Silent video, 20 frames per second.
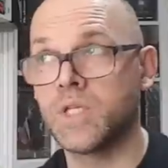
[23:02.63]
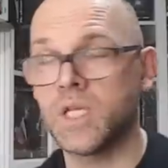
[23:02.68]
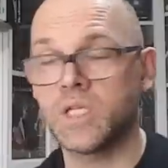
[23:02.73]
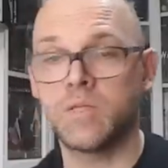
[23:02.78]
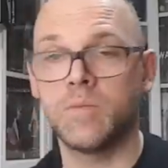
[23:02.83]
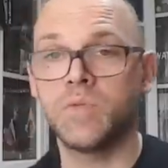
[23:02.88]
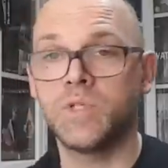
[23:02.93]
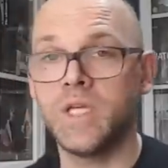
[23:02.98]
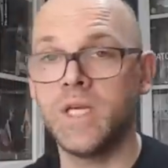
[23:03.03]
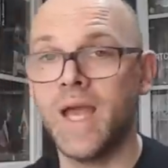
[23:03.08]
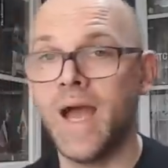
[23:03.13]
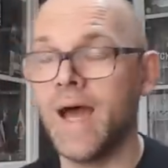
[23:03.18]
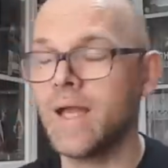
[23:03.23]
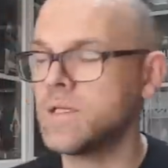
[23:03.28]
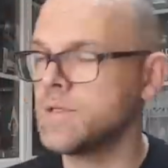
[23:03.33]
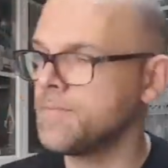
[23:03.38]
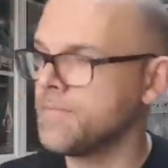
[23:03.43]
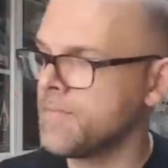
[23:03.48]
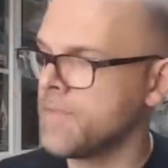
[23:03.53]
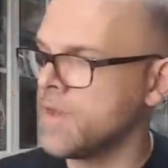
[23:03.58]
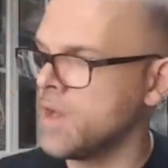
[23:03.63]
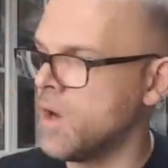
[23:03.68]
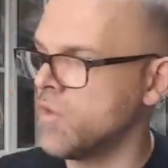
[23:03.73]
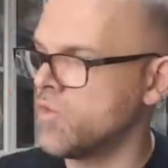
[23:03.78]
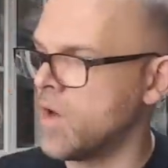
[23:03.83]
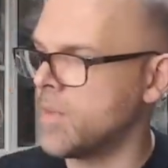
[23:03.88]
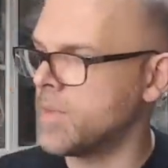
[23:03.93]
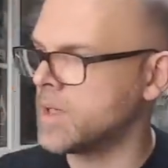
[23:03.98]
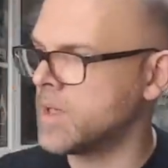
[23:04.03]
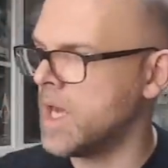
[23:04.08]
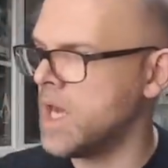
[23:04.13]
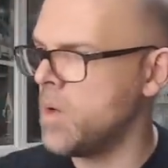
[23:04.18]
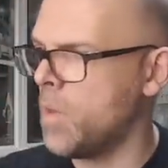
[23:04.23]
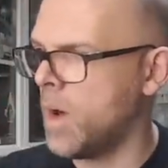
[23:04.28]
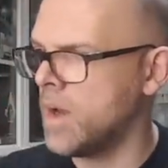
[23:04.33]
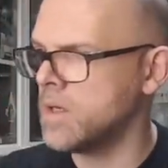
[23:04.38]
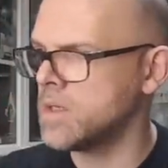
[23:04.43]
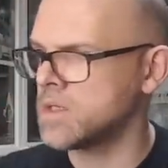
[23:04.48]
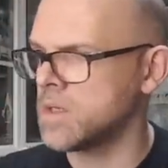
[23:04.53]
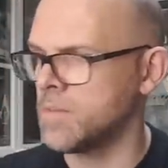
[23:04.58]
system she had, the old rubber key
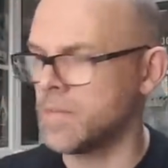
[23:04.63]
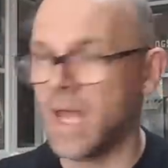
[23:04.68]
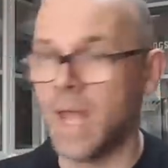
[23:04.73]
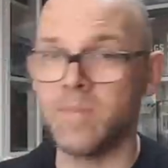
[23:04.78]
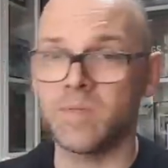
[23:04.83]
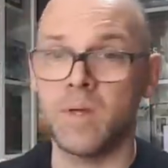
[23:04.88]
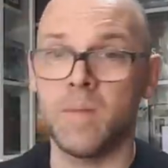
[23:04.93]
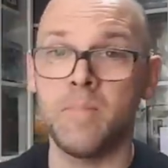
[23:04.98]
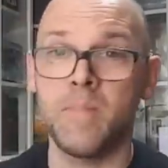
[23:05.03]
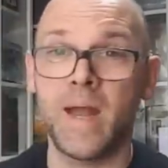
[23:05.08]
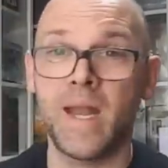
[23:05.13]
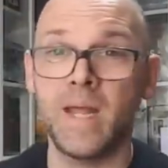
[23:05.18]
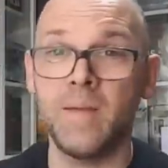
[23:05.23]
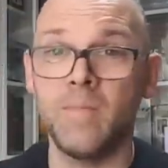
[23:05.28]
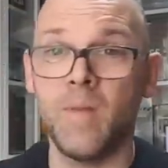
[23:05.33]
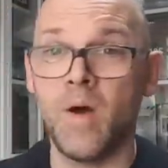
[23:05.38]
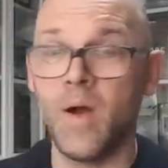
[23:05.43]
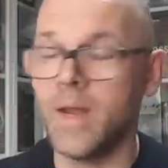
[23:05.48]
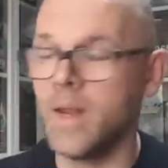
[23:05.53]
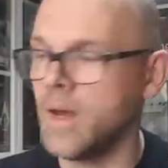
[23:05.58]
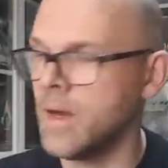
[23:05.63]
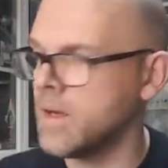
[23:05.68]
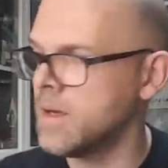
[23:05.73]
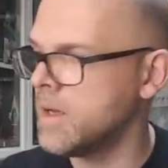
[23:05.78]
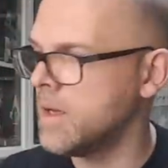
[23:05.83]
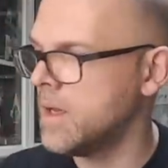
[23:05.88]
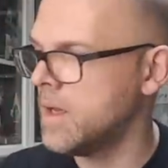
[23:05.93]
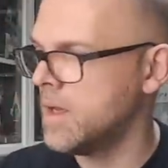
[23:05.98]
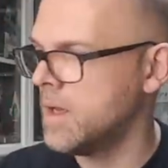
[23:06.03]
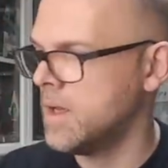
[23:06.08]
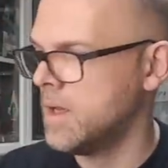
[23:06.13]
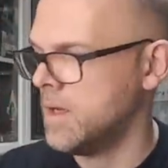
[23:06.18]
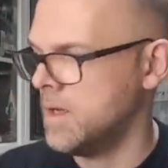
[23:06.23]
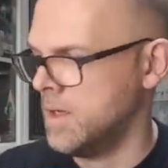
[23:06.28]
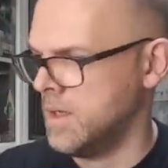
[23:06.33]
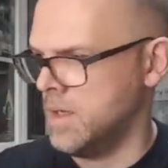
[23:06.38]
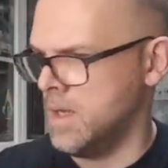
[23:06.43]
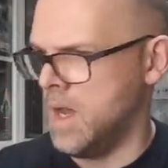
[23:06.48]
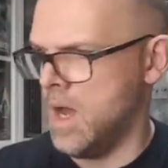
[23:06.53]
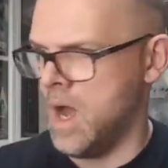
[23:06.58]
one, so games like Manic Miner,
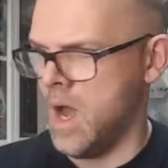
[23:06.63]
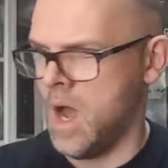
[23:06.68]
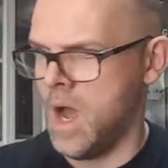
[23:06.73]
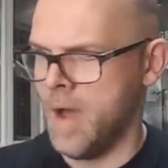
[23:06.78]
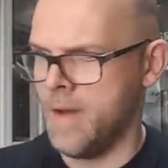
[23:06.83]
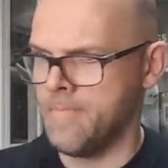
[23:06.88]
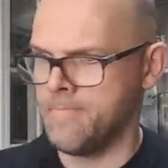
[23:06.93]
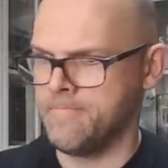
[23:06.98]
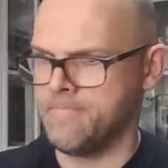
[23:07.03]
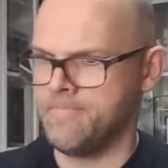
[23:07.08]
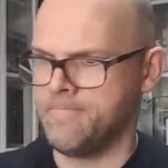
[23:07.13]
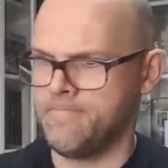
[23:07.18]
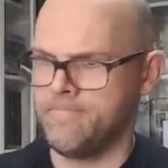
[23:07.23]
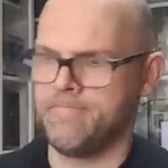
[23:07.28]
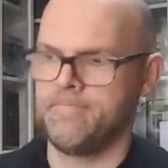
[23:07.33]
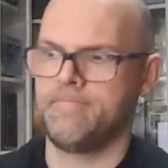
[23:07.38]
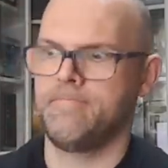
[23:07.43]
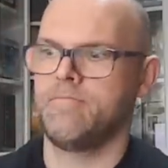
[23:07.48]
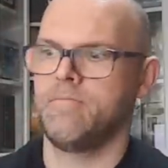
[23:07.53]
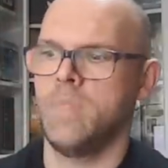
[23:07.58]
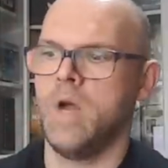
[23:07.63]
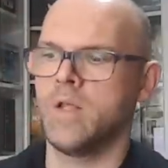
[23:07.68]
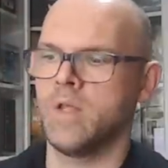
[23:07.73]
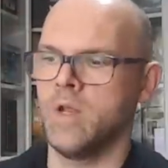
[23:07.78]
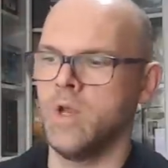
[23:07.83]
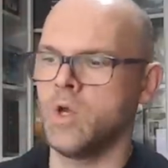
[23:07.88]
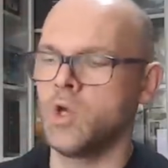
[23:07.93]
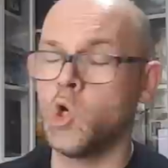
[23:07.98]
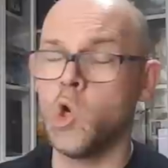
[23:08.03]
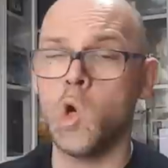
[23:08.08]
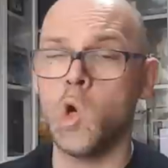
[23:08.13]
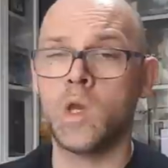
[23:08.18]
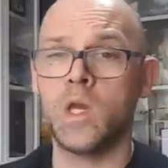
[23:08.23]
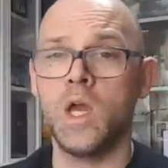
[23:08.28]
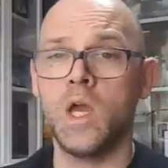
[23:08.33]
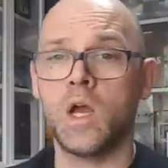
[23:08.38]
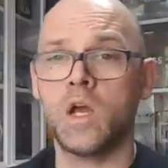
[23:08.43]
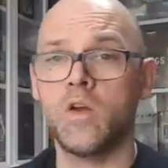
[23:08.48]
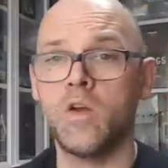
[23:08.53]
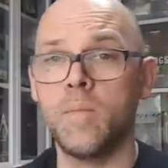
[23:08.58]
I don't know,
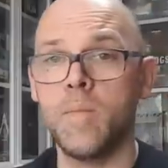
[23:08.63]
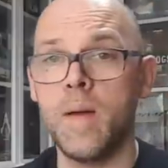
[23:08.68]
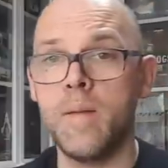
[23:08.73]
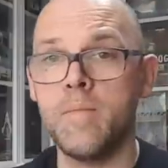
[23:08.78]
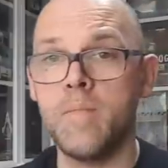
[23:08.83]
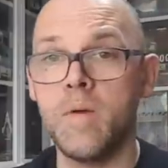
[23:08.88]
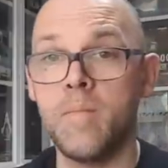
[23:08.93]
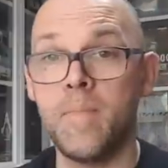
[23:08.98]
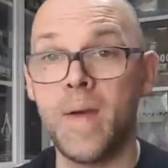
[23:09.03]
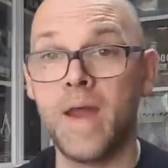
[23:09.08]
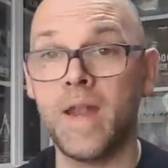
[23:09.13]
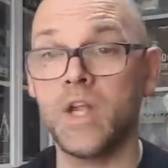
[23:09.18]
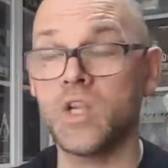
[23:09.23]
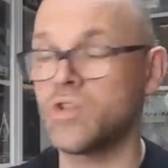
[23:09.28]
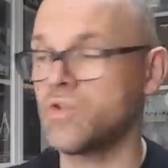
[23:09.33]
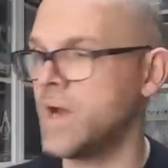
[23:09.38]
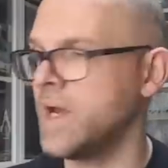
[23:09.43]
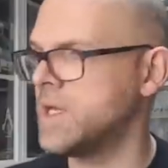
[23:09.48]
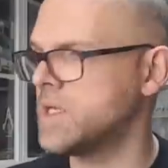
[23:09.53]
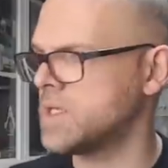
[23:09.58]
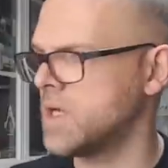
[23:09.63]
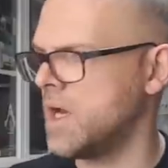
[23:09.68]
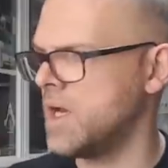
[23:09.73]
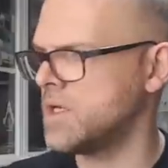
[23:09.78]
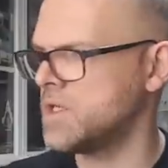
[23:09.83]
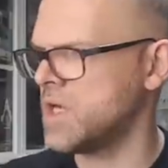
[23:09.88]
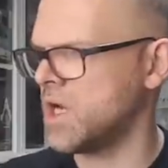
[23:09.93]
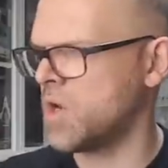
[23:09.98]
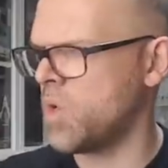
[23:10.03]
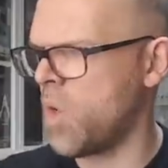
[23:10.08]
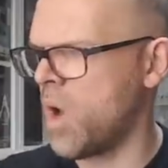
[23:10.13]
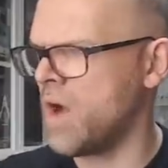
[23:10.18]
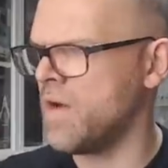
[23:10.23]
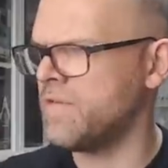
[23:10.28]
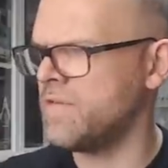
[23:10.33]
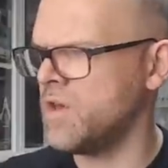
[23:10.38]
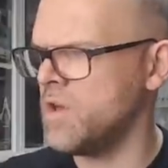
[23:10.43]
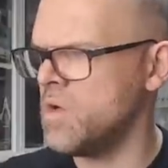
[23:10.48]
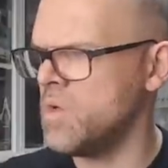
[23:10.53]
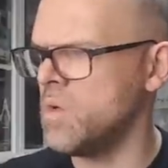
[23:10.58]
Cookie I can remember, Penetrator, it had quite a
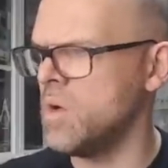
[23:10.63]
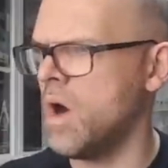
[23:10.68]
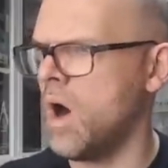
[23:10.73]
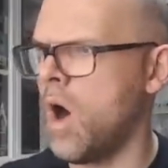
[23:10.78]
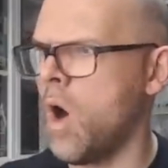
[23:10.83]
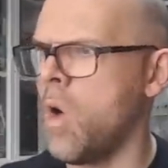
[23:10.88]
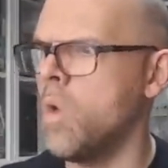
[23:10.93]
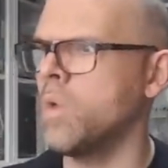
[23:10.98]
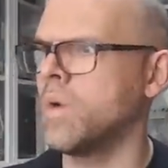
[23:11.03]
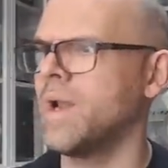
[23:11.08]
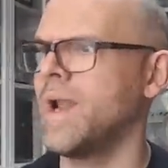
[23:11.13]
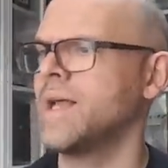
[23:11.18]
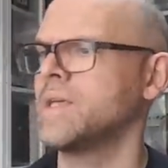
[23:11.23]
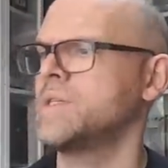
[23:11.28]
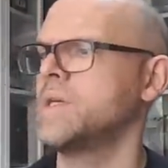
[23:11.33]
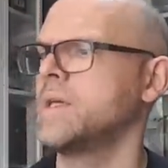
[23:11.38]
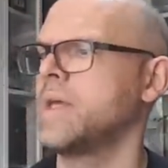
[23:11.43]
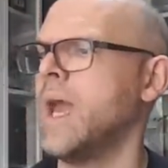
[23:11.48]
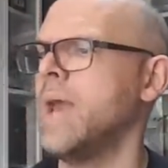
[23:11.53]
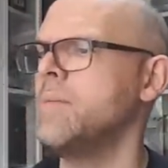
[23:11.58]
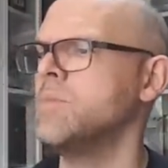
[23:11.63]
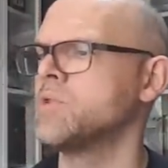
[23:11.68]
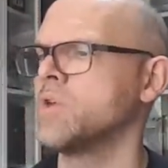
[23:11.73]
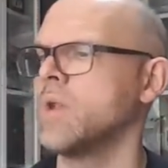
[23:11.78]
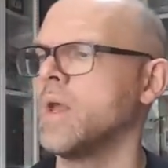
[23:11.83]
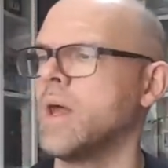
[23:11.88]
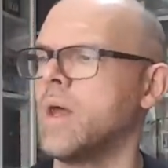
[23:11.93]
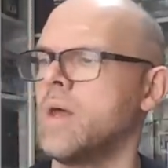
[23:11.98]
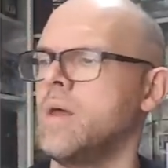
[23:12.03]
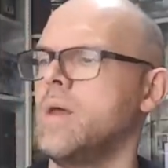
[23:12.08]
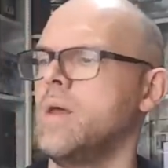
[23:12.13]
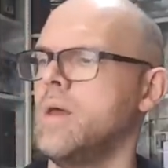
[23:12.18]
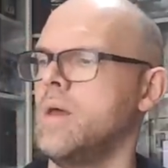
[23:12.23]
few old classic games on it.